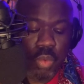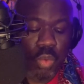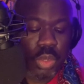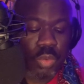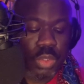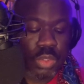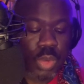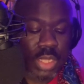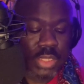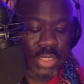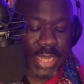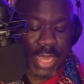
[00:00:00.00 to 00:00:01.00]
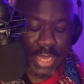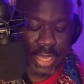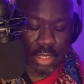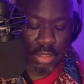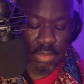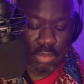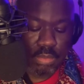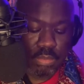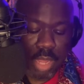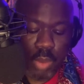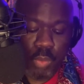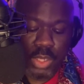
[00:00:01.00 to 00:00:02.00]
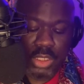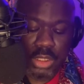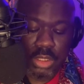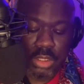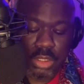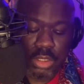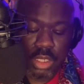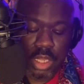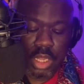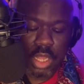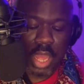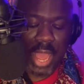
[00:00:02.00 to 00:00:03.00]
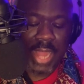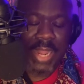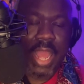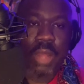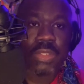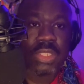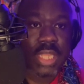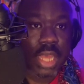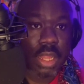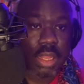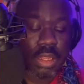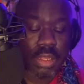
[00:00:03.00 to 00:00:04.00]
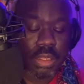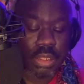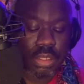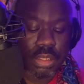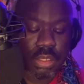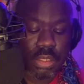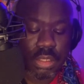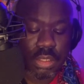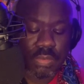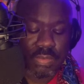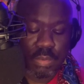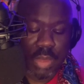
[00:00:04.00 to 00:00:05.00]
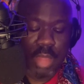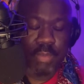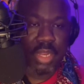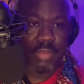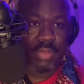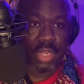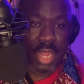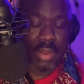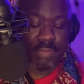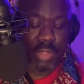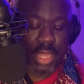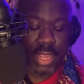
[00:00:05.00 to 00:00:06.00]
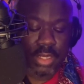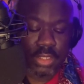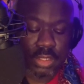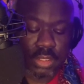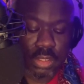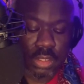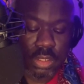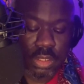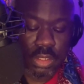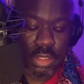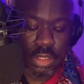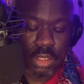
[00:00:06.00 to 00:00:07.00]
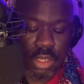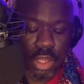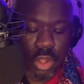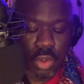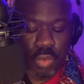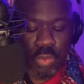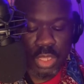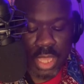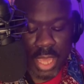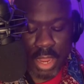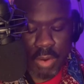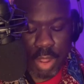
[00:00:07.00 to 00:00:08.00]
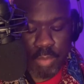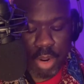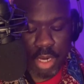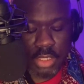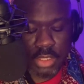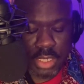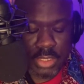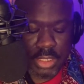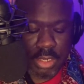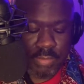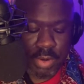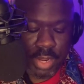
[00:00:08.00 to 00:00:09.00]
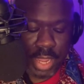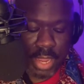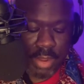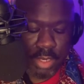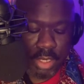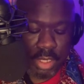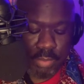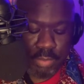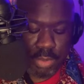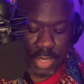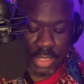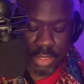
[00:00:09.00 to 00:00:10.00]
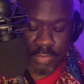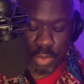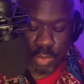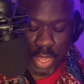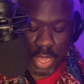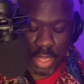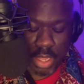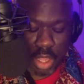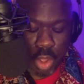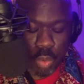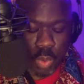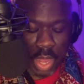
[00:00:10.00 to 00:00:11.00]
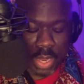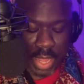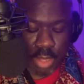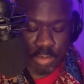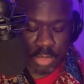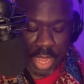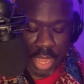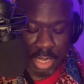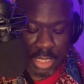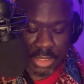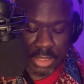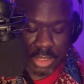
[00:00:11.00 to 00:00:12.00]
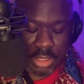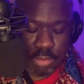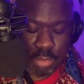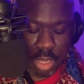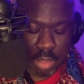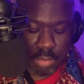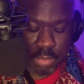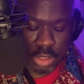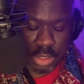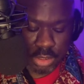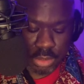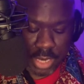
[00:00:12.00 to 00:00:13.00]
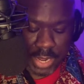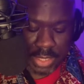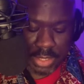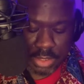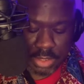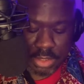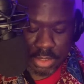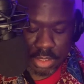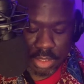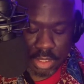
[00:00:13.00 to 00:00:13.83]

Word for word: What was once taken, my wishes, I now sell for my benefit and for theirs. With care, I part a section of her hair and clip the rest of it away while I apply my scented balm to her strands.